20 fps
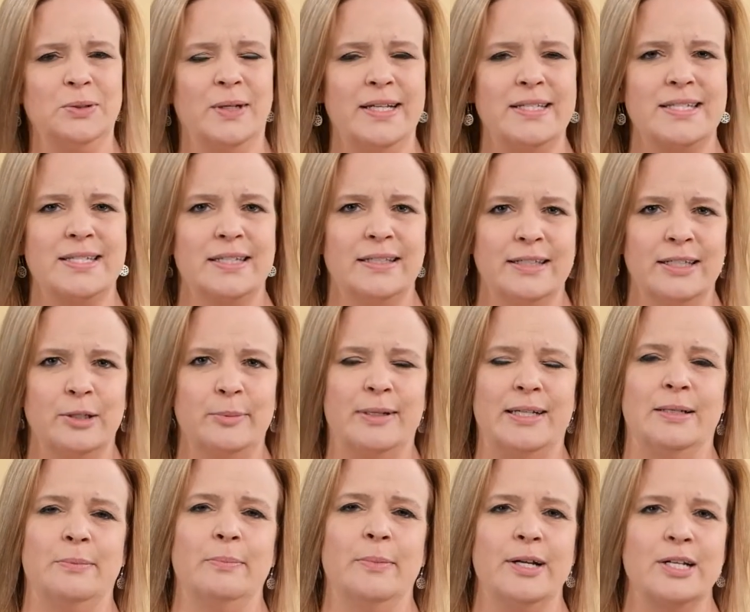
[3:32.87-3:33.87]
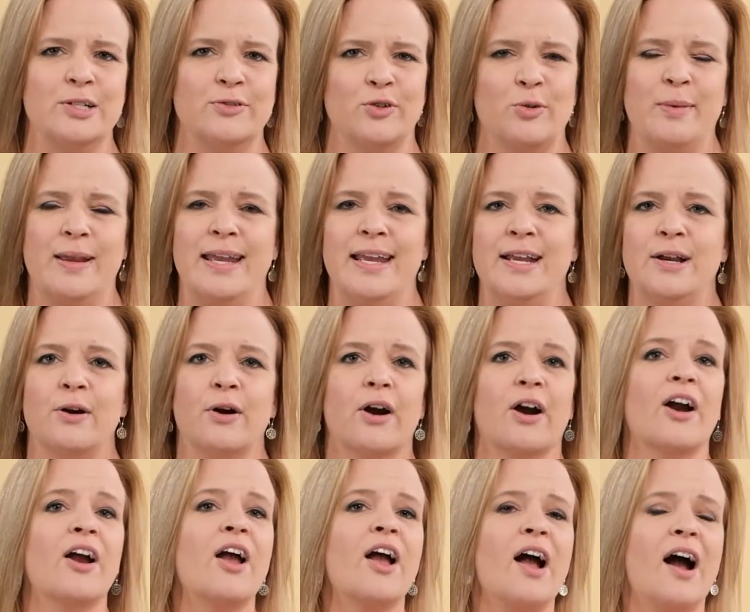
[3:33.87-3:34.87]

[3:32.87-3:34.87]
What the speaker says: that's a little bit much for me, or